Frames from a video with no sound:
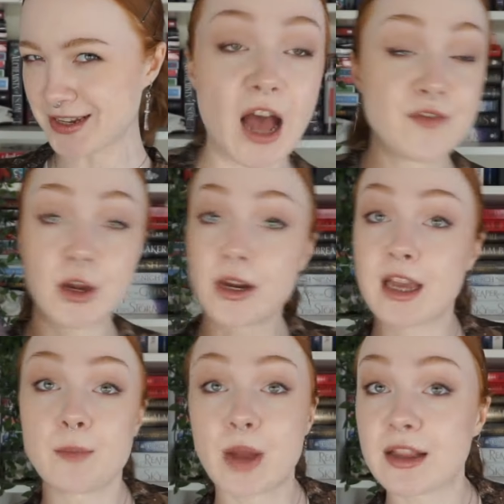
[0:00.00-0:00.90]
A very
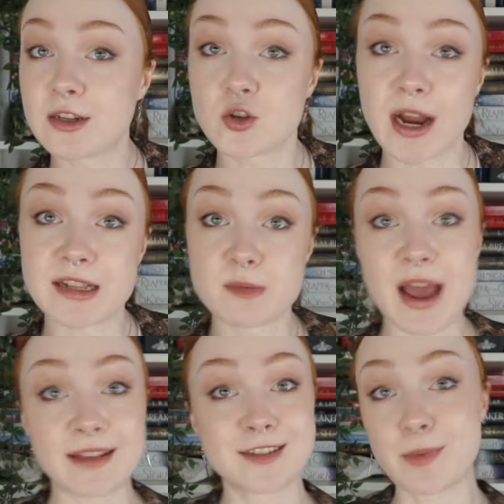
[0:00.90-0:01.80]
compelling trans
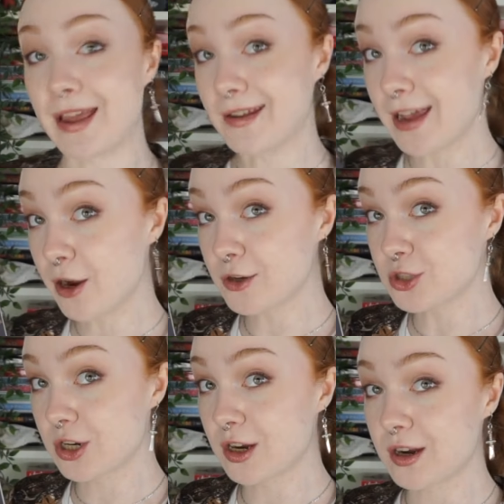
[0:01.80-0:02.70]
mask main
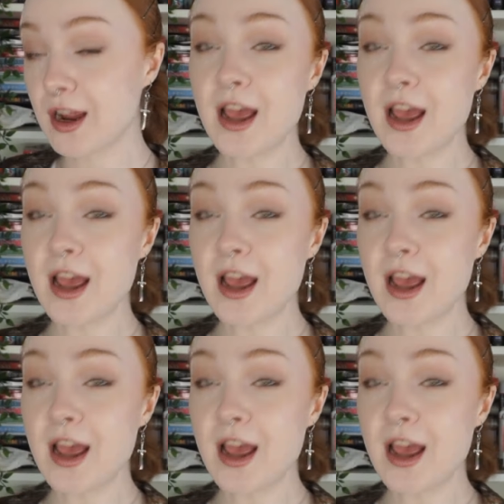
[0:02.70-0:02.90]
character,